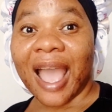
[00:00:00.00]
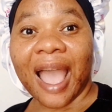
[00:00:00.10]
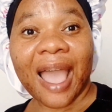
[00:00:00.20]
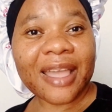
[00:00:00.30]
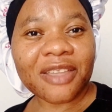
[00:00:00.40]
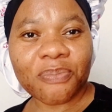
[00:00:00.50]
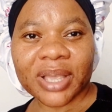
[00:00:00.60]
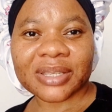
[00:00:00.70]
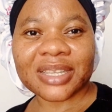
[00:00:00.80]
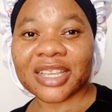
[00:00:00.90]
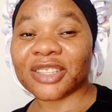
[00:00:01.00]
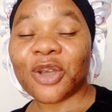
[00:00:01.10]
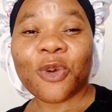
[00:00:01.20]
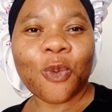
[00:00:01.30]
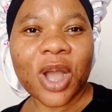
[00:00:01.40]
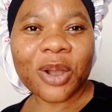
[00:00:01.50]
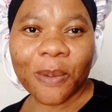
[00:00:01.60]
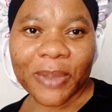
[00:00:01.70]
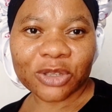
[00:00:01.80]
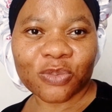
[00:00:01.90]
Hi besties,
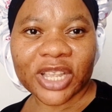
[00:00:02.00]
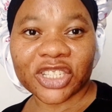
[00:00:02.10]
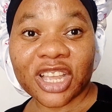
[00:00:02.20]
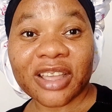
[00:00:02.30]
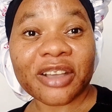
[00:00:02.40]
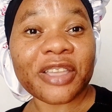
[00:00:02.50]
welcome back to my channel.